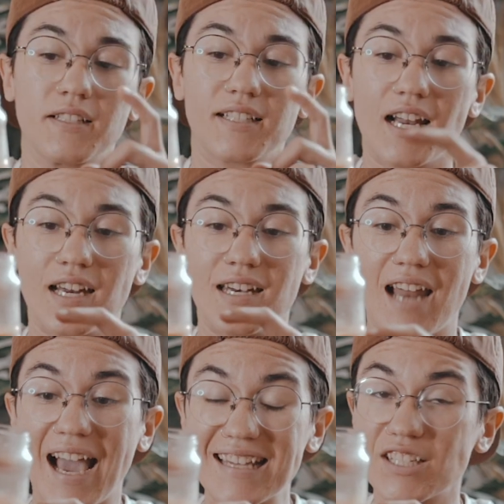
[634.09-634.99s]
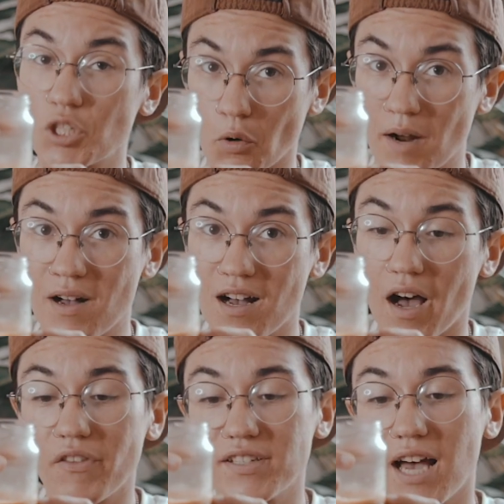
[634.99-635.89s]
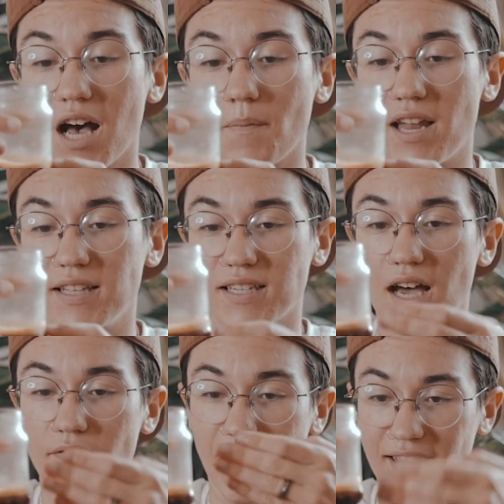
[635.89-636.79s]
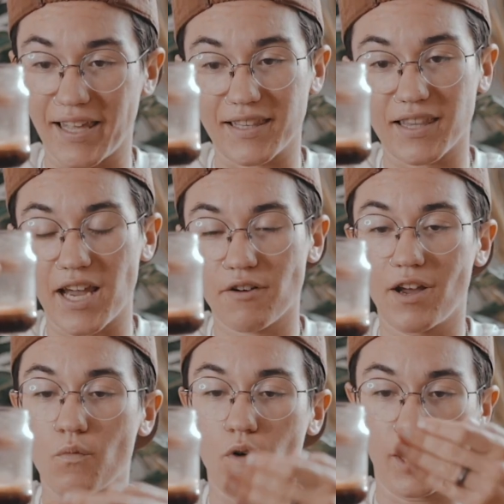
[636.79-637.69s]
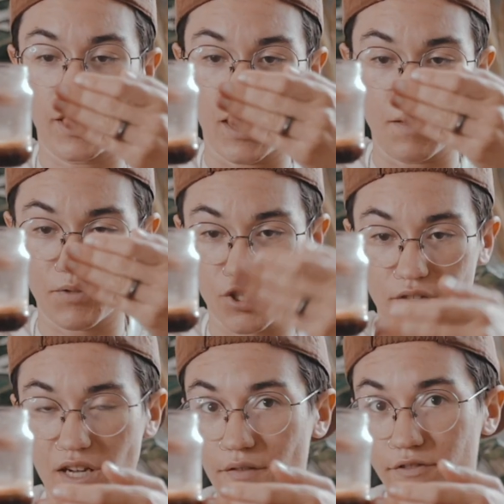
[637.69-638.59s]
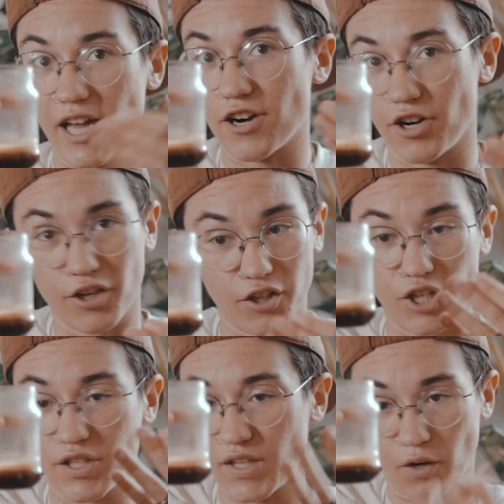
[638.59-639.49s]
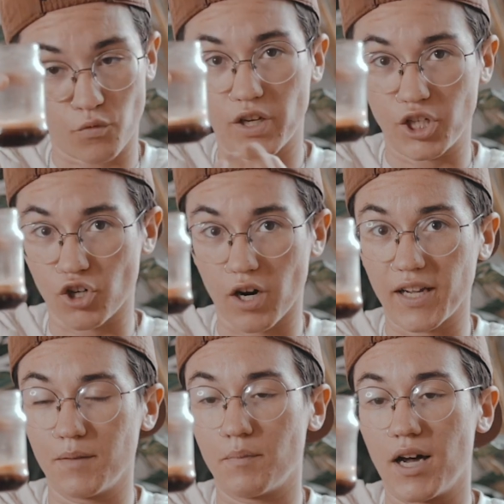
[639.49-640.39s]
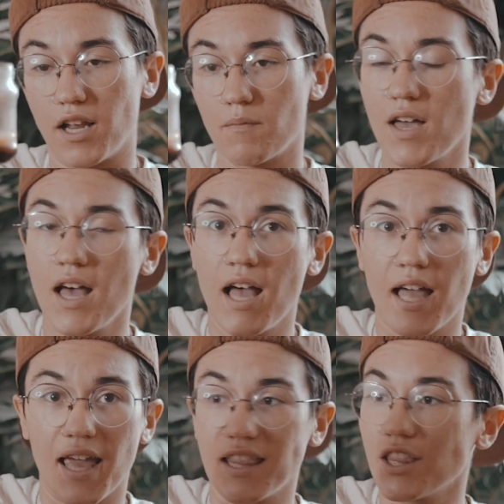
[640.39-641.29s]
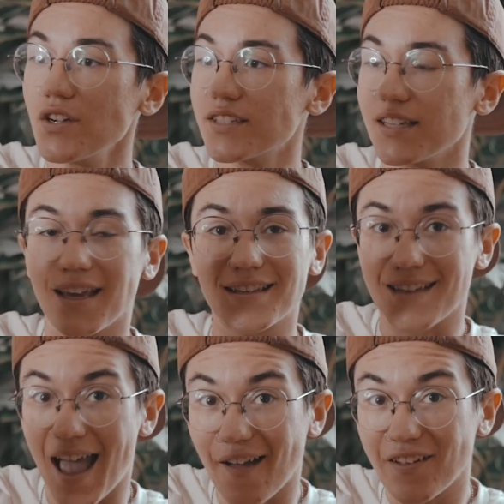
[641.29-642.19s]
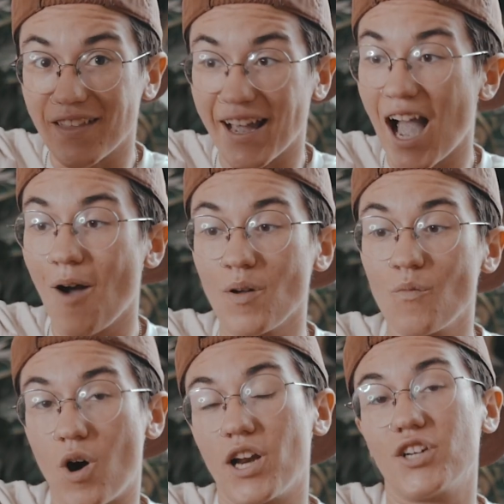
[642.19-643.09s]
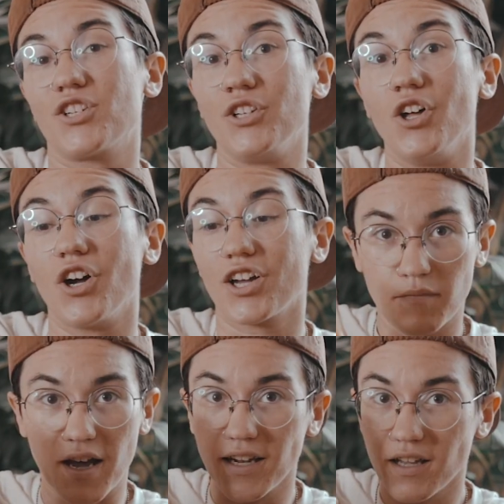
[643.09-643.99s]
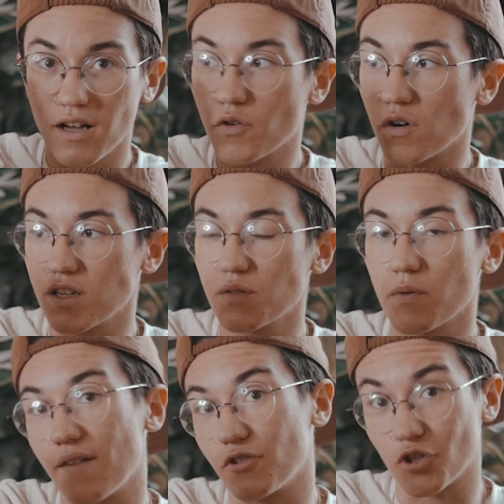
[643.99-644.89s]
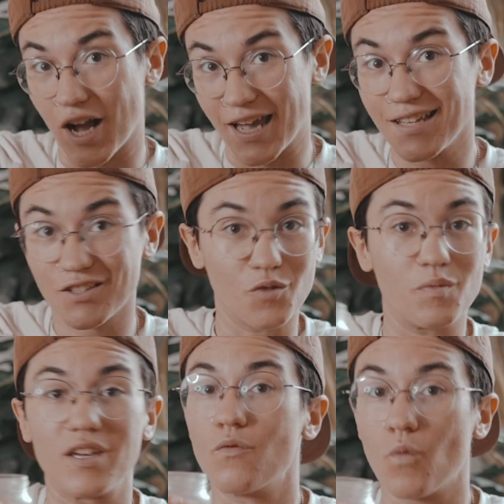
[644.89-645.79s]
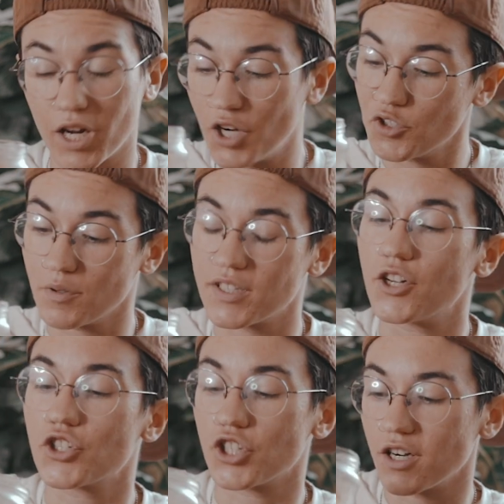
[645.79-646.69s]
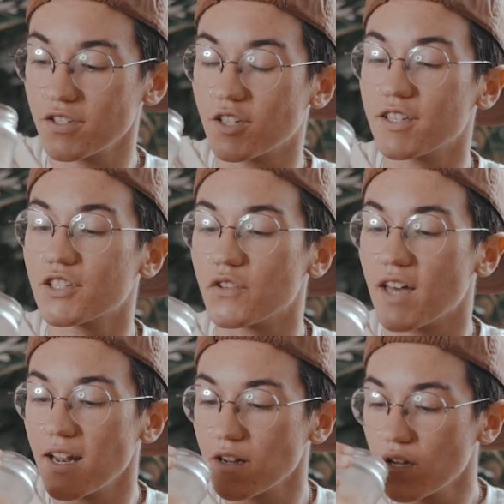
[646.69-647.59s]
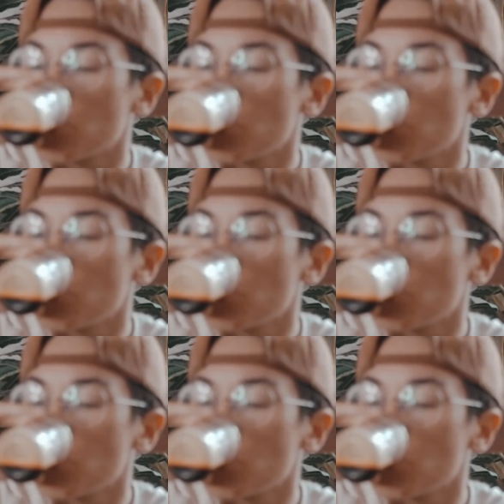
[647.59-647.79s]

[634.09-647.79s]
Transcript: It's got a nice crema on the top, and it's got that like layering where it starts off lighter and gets like really dark at the bottom. It looks exactly like how we want it to look. But of course, we have to try it to be 100% sure. So let's do that.